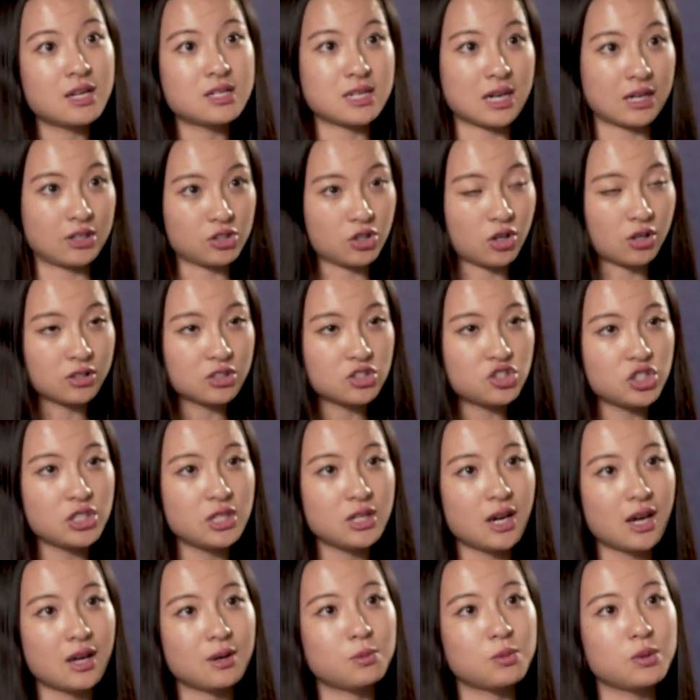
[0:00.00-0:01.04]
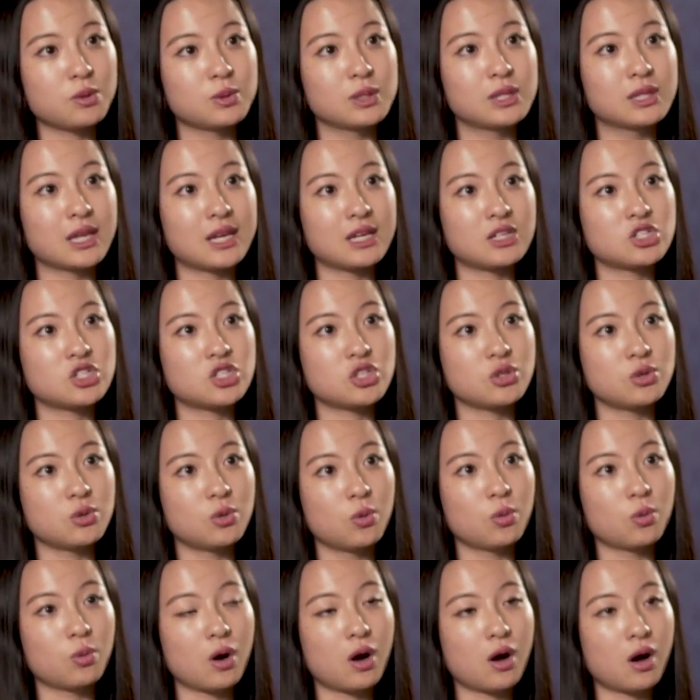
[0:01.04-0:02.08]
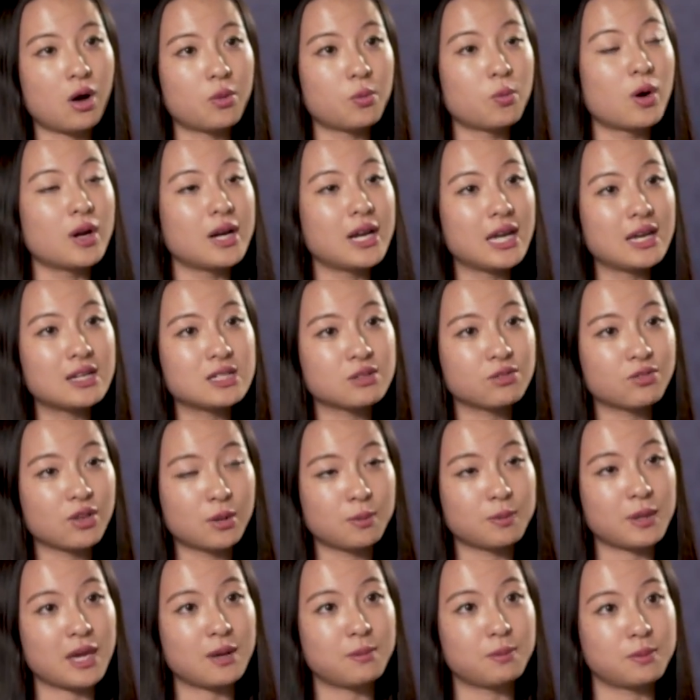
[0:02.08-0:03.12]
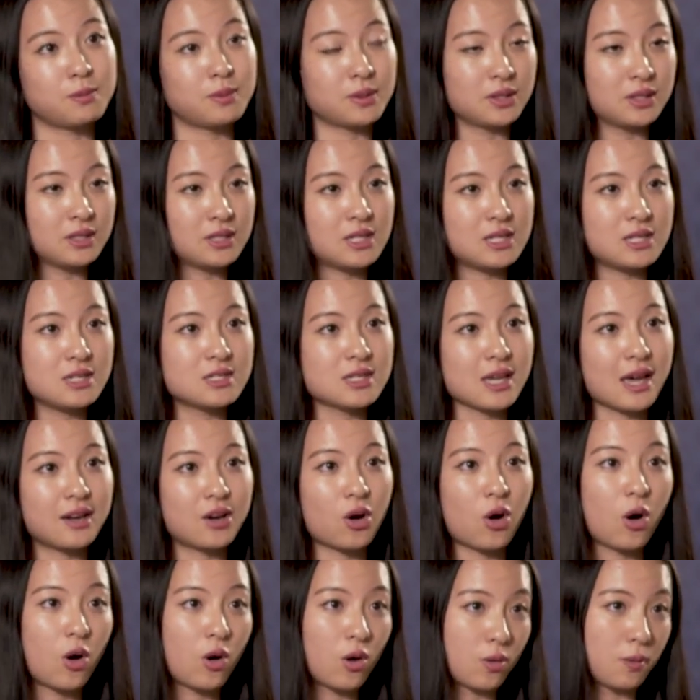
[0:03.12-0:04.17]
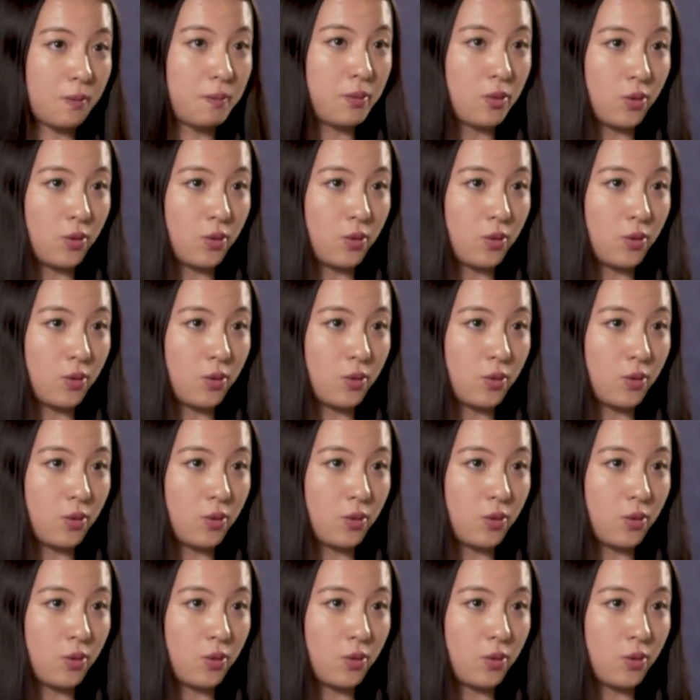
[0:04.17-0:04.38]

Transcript: technology and we would like to on one hand, develop capabilities at all